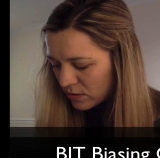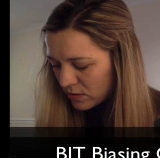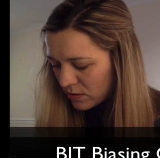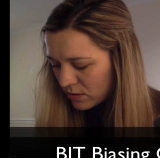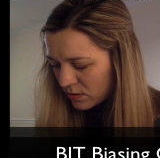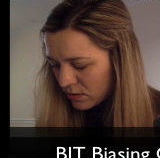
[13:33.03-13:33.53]

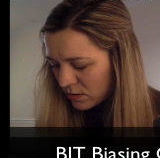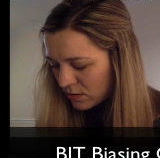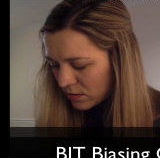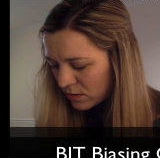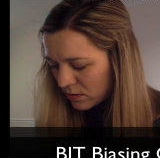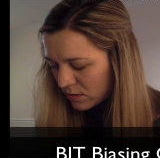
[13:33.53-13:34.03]

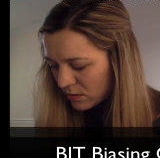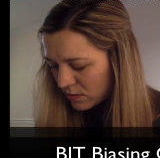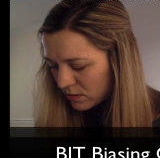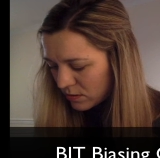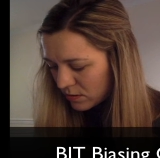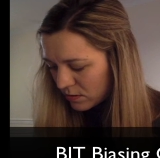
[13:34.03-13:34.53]

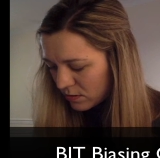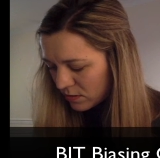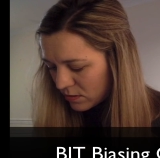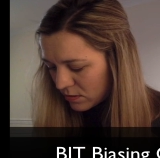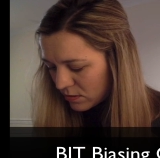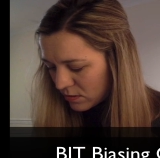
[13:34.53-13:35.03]

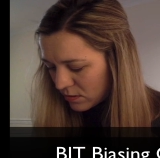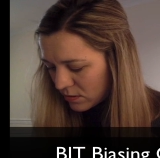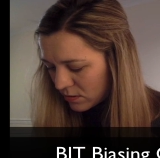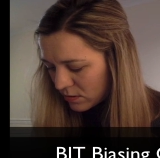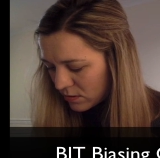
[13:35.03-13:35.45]
(no one is talking)